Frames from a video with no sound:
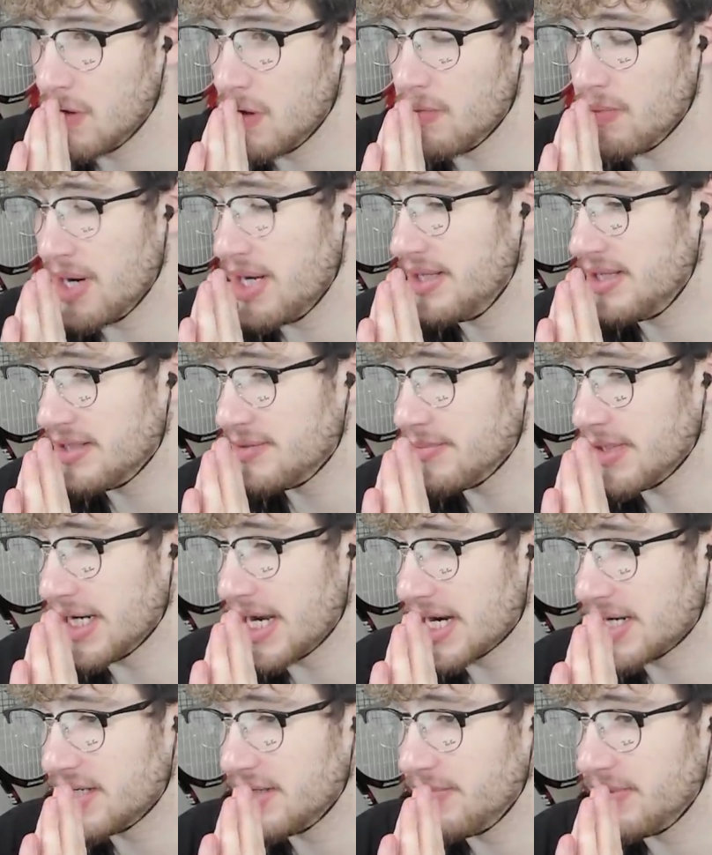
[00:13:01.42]
Oh wait, this
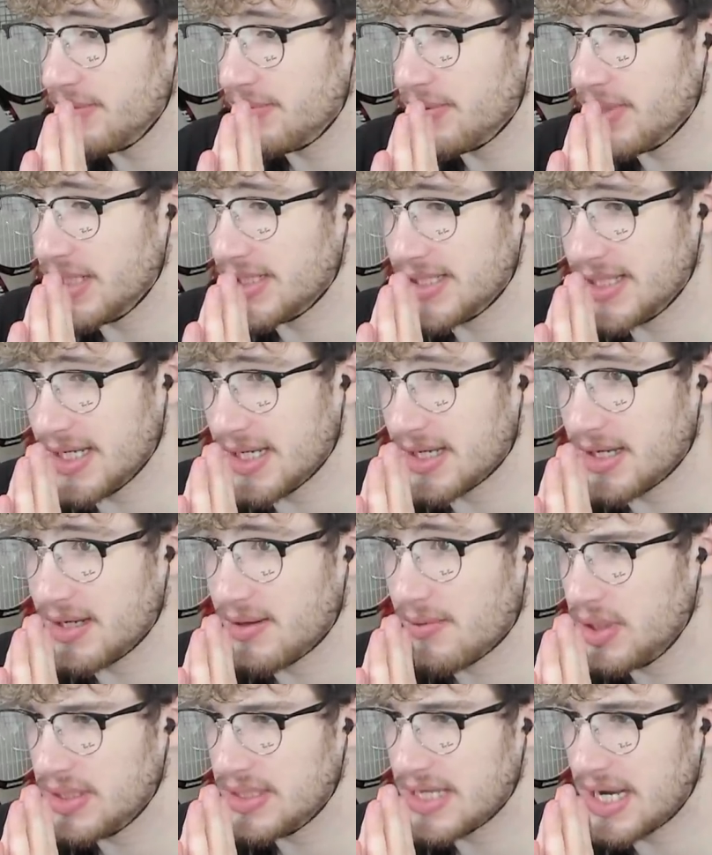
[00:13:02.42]
might actually be pretty sick.
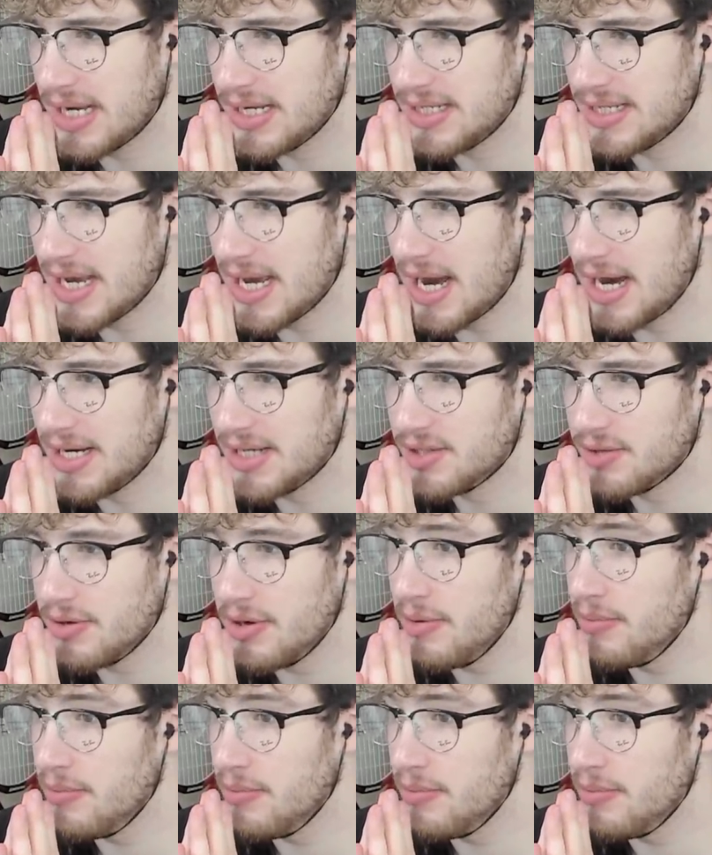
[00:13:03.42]
What yeah. is that? Is that uh -huh. ice uh-huh.